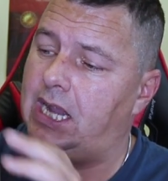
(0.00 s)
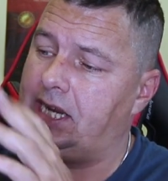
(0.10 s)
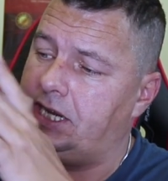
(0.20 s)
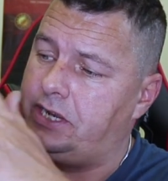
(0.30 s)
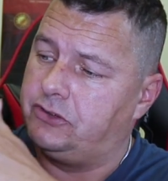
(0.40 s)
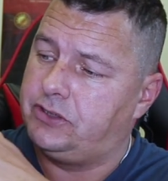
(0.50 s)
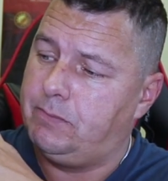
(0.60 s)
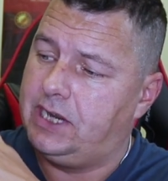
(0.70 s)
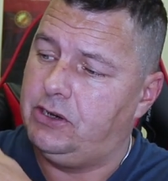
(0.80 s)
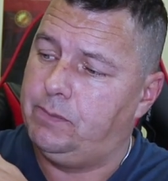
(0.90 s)
And then you've got
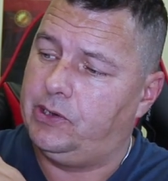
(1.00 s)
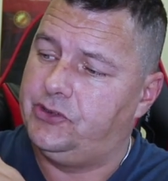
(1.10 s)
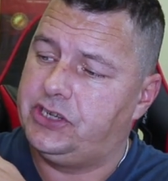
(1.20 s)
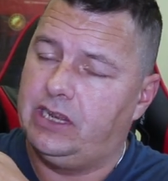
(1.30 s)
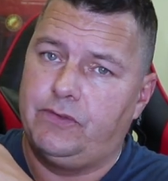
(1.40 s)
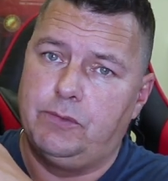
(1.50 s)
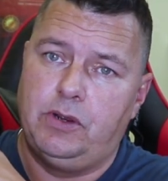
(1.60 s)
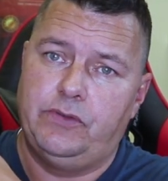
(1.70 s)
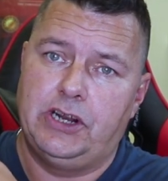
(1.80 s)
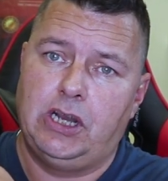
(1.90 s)
some menu buttons here for
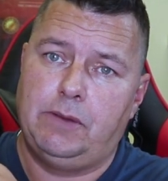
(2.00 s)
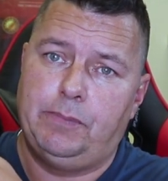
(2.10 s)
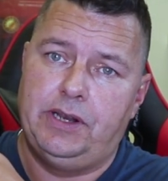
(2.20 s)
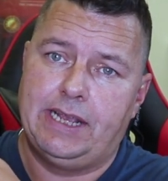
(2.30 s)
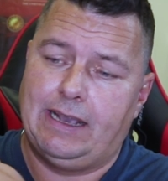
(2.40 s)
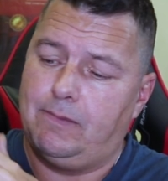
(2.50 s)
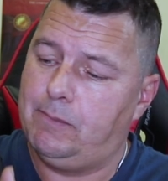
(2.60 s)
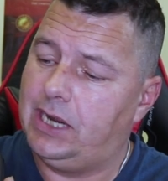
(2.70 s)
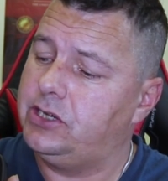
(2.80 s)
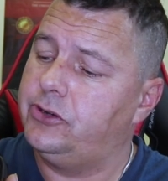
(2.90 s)
moving up and
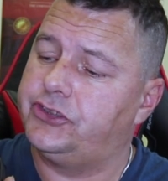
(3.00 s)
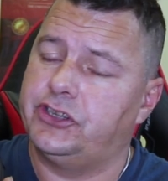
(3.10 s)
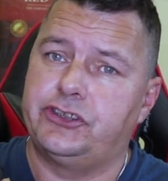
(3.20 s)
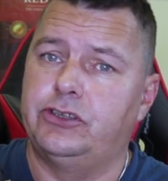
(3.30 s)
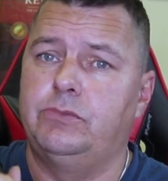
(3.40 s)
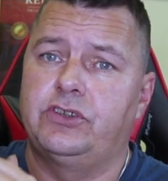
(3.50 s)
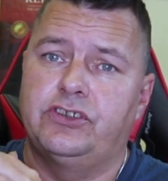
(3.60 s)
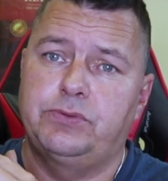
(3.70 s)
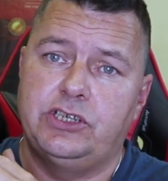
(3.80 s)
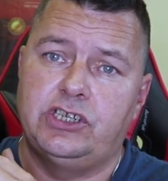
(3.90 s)
down menu systems
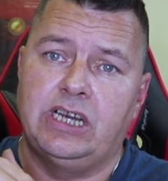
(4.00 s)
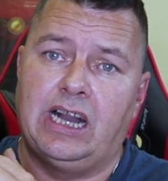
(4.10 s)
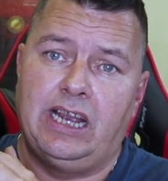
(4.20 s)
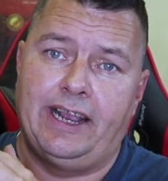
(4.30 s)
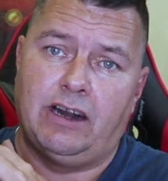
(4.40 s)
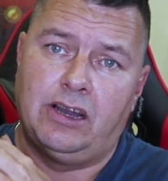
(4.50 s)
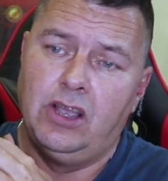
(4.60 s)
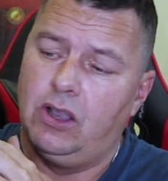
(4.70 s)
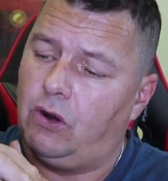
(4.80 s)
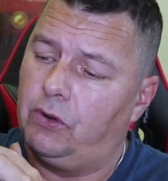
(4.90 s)
and switching IR
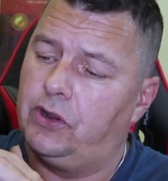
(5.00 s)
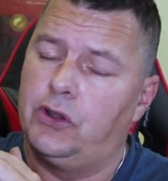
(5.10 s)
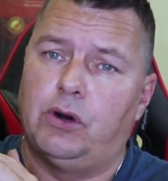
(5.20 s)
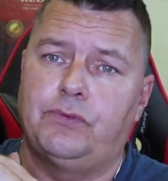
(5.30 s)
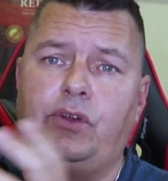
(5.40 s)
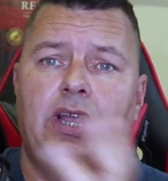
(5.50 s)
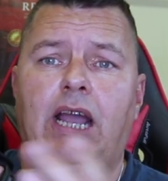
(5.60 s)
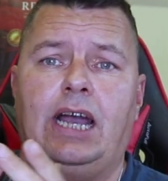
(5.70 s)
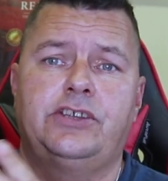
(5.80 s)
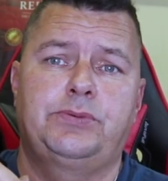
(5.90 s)
on and off,
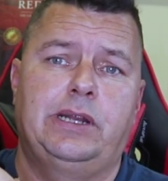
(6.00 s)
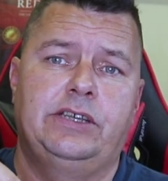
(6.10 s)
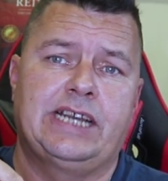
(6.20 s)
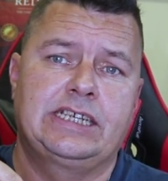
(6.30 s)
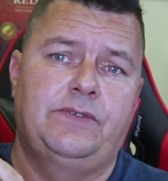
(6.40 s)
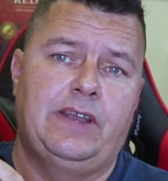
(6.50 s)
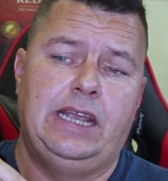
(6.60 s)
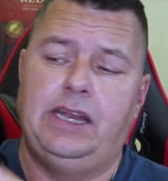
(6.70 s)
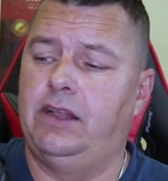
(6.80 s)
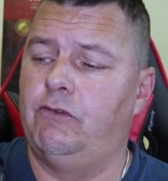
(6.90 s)
as well as
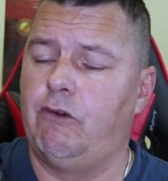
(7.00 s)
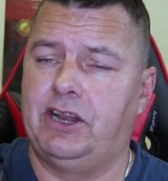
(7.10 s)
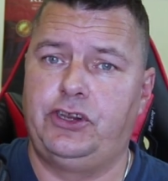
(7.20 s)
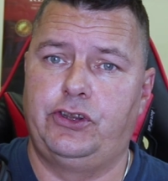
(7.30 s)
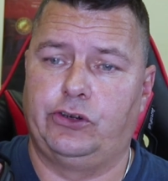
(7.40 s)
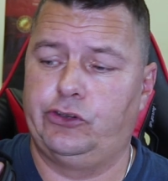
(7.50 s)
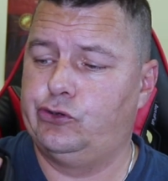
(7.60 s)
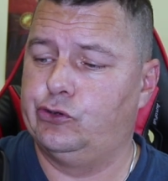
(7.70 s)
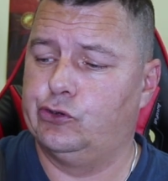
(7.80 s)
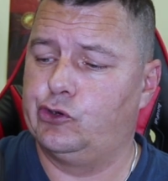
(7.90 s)
activating the red dot
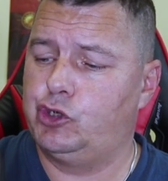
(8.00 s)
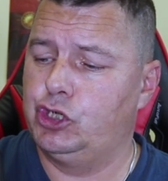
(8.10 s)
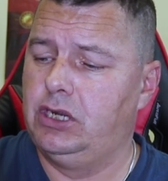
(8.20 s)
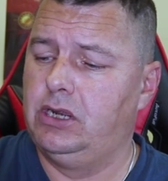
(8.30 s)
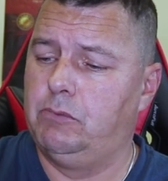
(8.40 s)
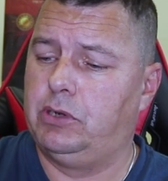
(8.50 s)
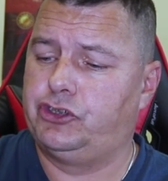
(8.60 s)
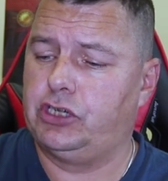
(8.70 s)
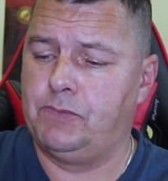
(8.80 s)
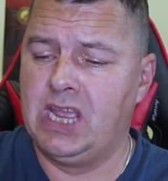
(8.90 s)
torch.
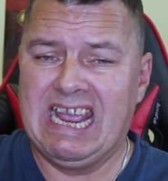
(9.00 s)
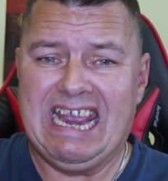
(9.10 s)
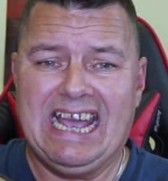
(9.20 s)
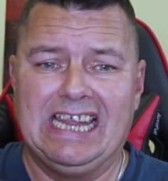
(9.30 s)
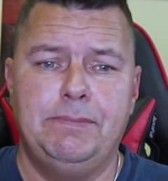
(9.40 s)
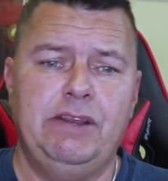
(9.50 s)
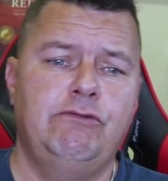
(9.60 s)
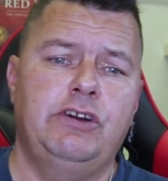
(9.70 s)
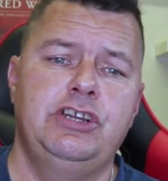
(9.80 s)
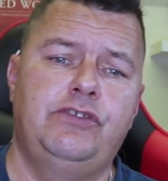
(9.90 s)
But yeah, let me
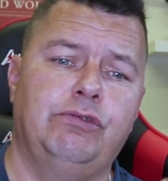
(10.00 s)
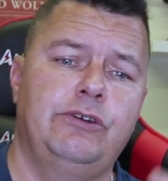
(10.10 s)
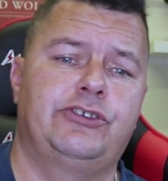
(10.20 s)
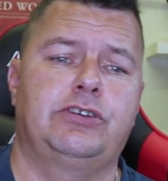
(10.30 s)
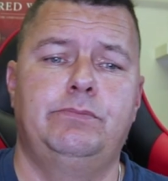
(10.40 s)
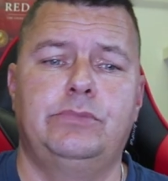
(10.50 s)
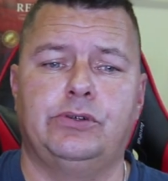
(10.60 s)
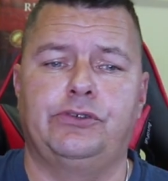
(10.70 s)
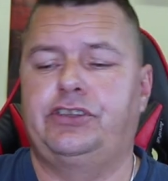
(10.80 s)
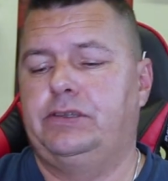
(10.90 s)
run you through some
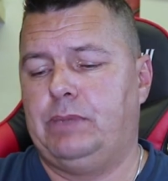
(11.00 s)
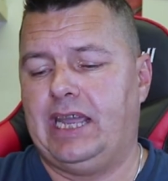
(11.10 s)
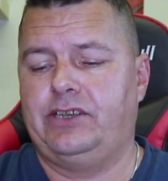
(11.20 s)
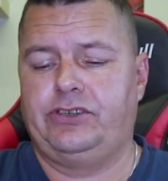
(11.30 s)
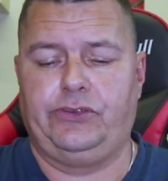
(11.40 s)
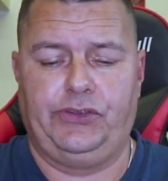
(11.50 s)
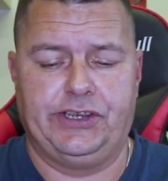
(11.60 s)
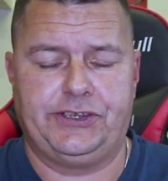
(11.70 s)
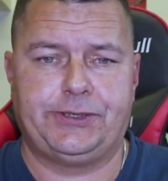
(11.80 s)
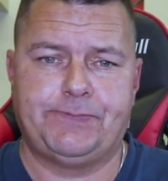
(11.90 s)
more specs on
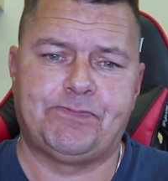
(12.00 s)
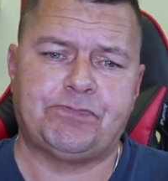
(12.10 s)
this.